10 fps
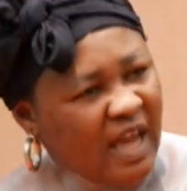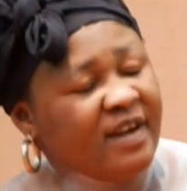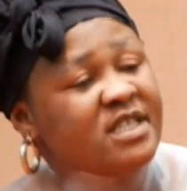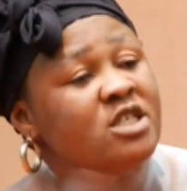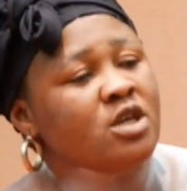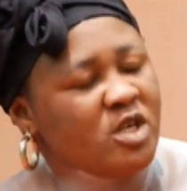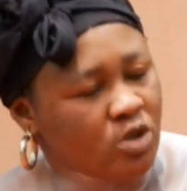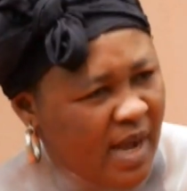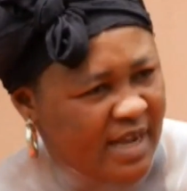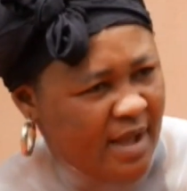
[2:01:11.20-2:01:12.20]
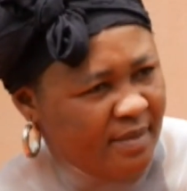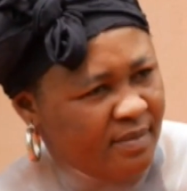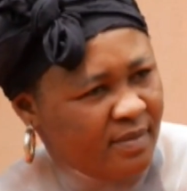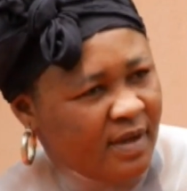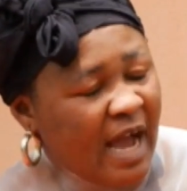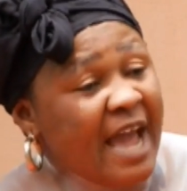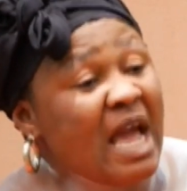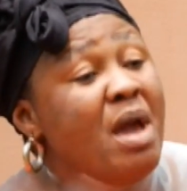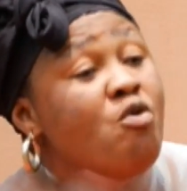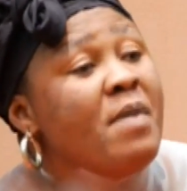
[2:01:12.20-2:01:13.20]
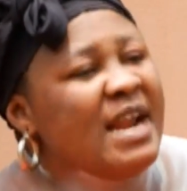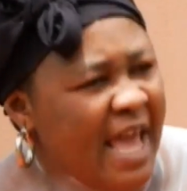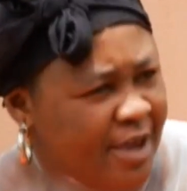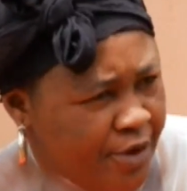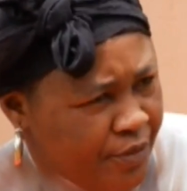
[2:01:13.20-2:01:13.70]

Now listen to me, Somaga. I am a woman like